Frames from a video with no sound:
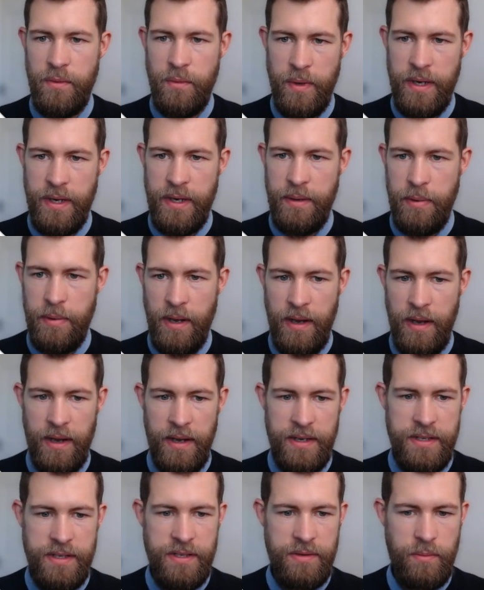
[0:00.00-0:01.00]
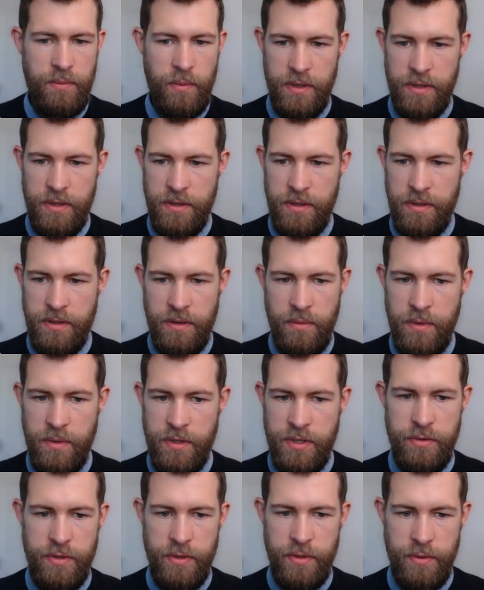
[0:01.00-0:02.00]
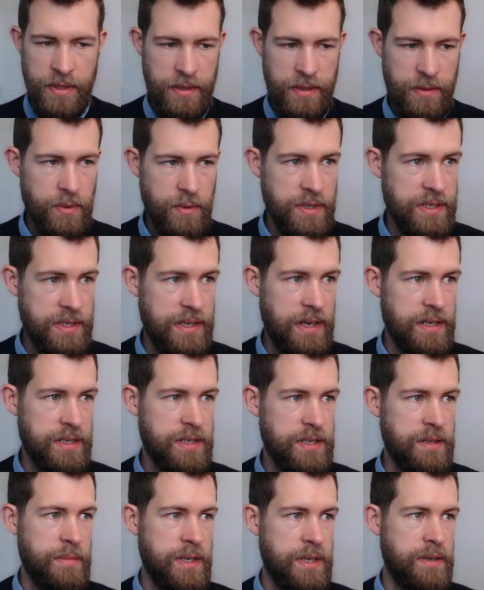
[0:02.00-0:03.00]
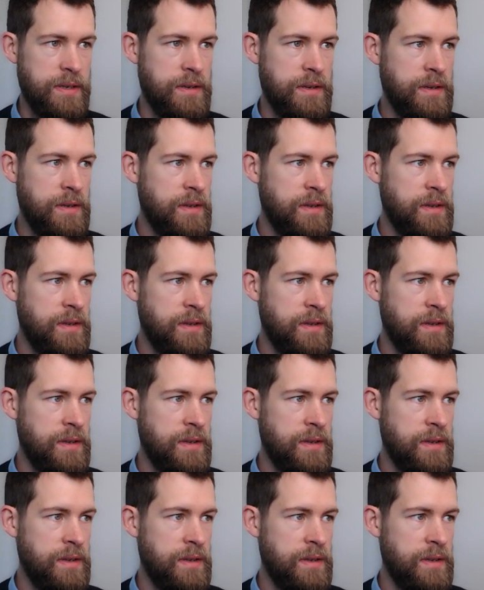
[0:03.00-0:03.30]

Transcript: WEEE applies, what do you do with it? What does it actually mean?